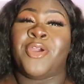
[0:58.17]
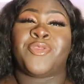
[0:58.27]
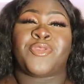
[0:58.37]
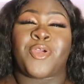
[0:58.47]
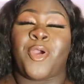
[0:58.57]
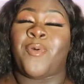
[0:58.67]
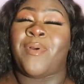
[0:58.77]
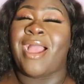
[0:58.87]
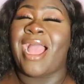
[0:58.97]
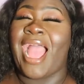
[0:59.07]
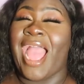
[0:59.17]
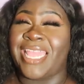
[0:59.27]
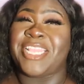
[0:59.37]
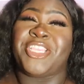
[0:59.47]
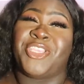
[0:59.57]
So
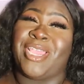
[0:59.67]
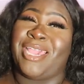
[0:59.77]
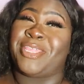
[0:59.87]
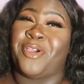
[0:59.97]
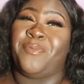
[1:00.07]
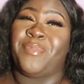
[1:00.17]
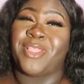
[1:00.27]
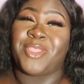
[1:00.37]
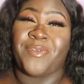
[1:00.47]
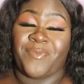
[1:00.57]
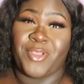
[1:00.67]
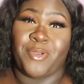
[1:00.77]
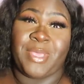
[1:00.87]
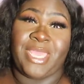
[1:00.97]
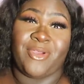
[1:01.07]
I need you guys' help to follow
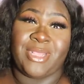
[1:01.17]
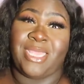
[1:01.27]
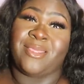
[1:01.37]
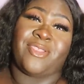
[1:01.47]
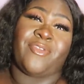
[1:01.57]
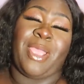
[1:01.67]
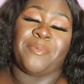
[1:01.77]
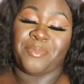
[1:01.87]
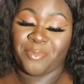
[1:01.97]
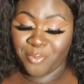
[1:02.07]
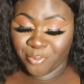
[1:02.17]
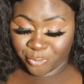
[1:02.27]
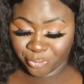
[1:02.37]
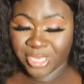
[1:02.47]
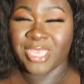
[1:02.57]
me on Instagram.
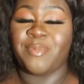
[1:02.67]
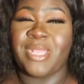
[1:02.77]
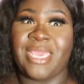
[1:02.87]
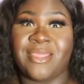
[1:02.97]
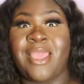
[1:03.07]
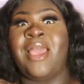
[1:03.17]
Pretty please.